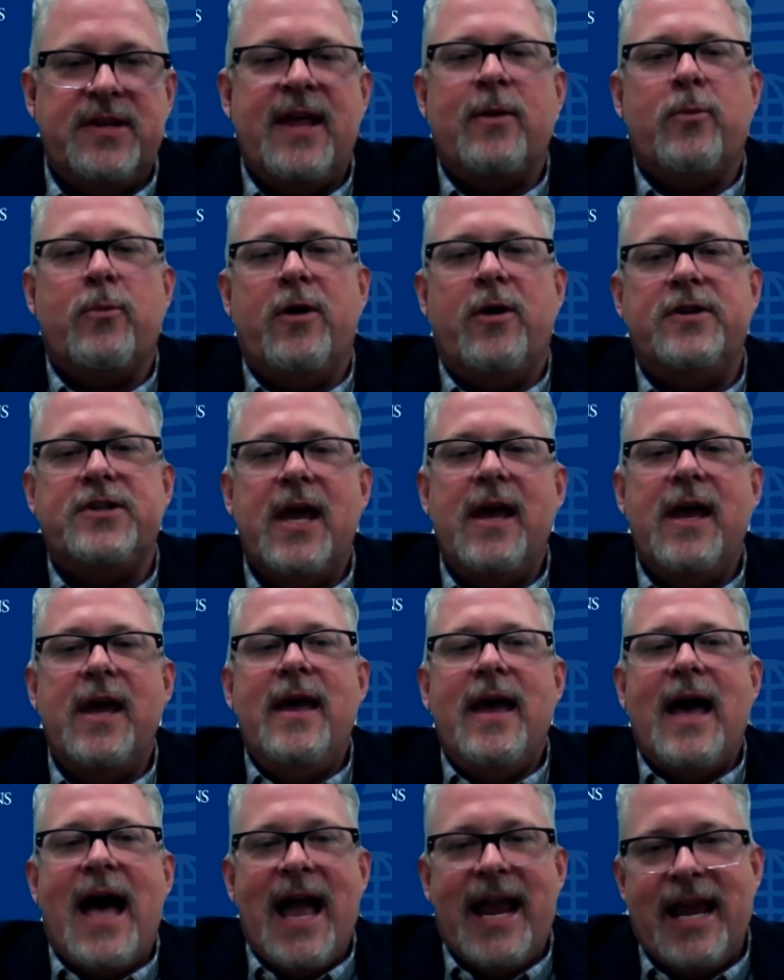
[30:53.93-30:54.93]
In other words,
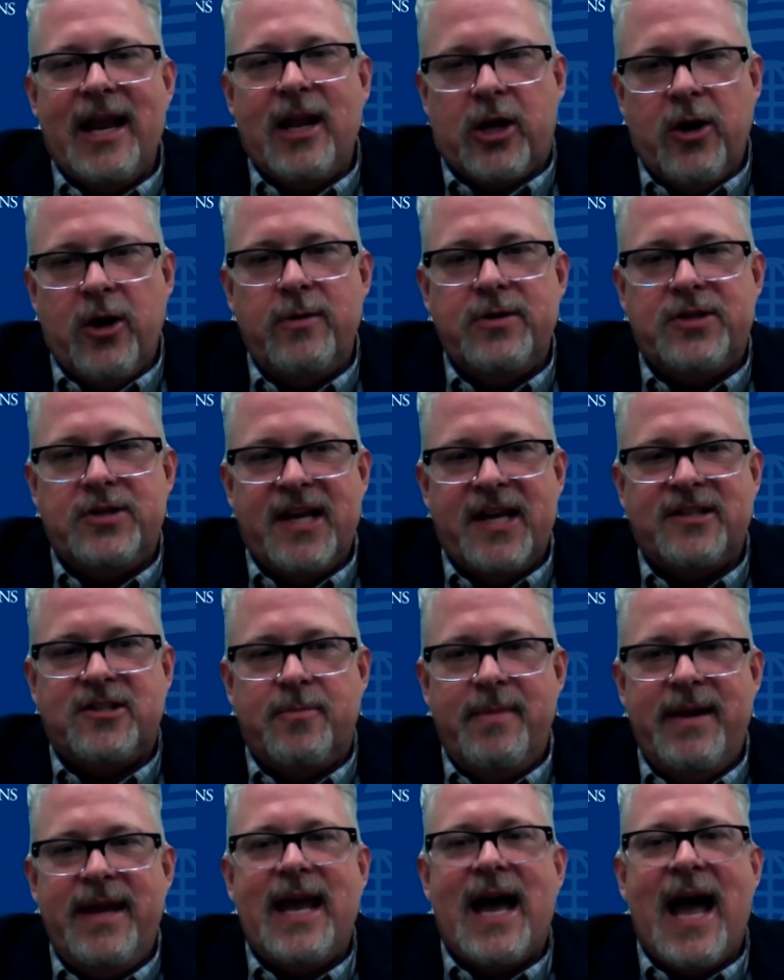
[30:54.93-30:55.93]
I get a code sent
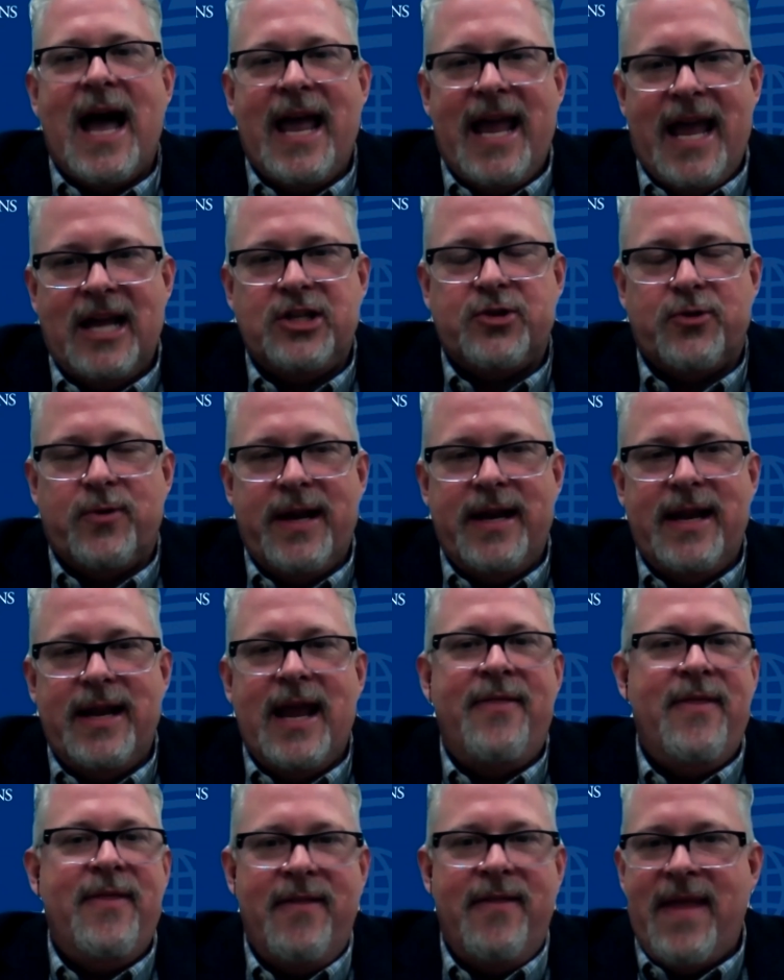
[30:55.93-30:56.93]
to me, I enter it,
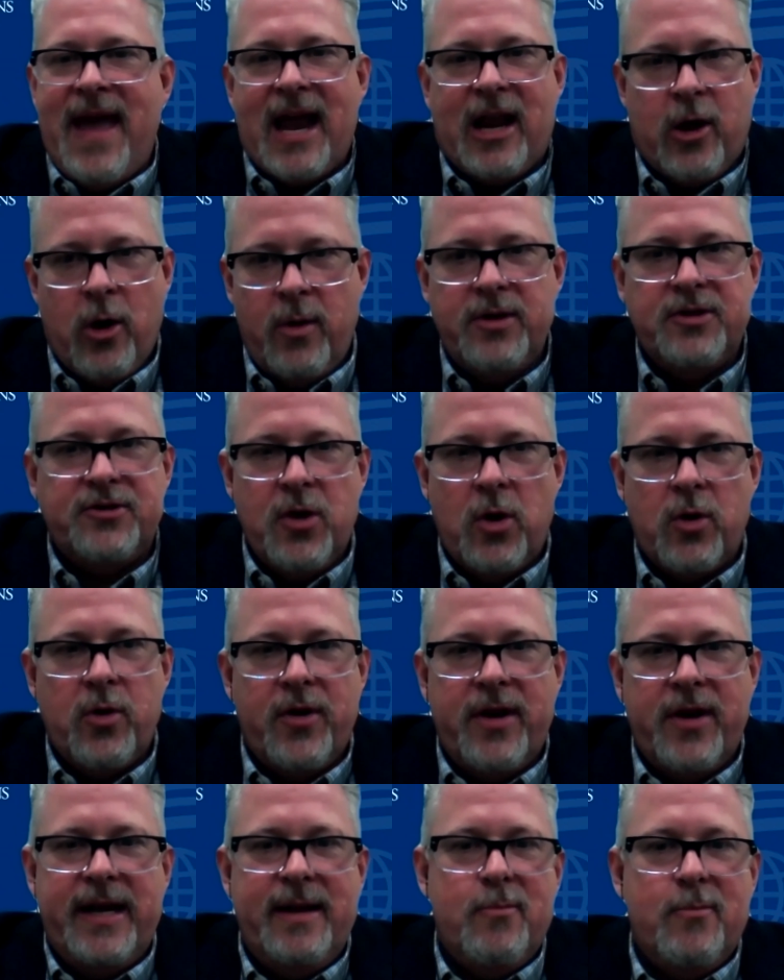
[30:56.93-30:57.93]
and then that code is no
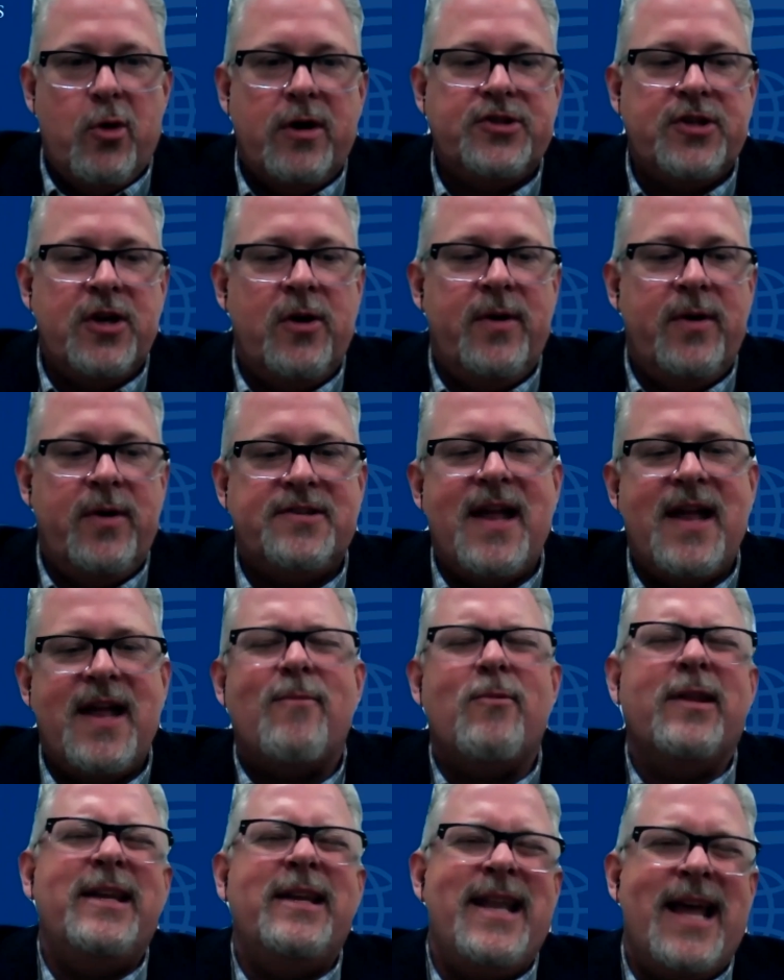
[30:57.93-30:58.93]
good anymore. So it's
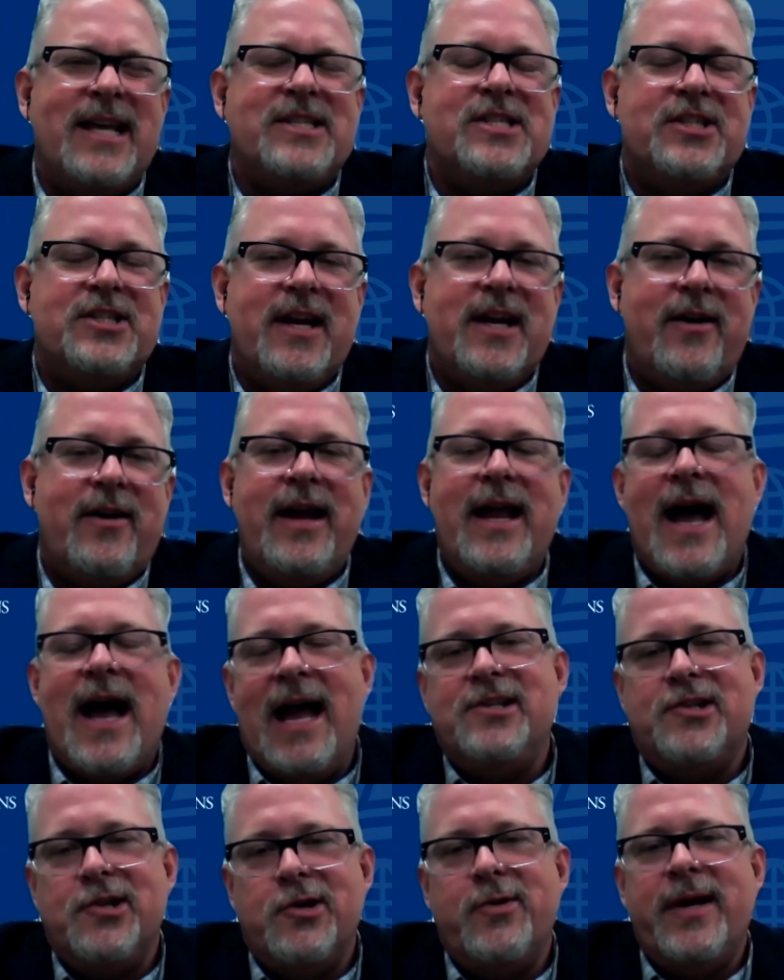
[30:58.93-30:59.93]
not really necessary.
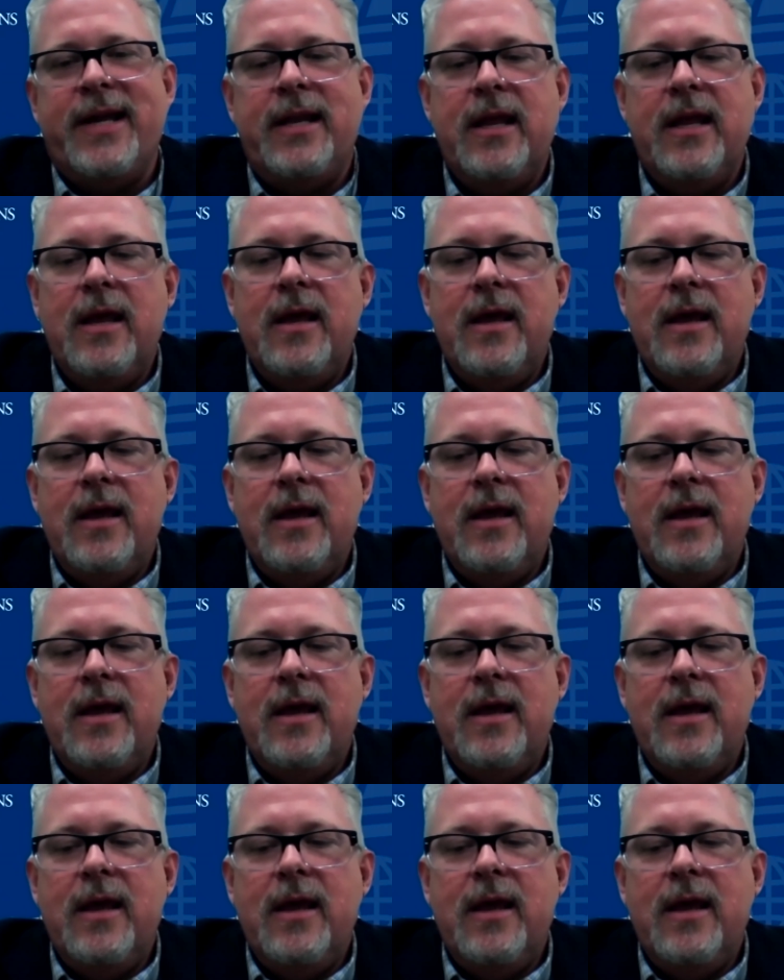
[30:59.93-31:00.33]
I do it.